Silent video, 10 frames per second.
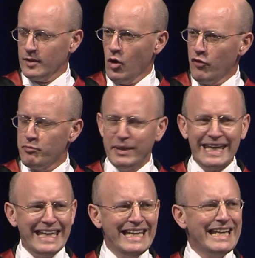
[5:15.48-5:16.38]
of
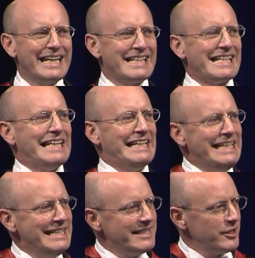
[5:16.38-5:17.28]
beginnings
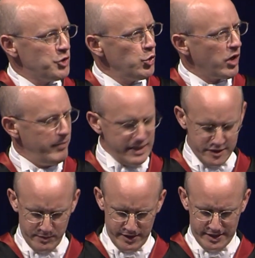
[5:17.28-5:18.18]
leading to
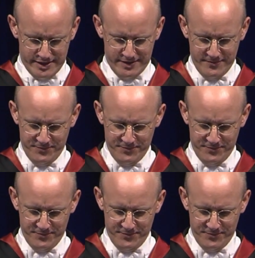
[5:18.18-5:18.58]
commencements,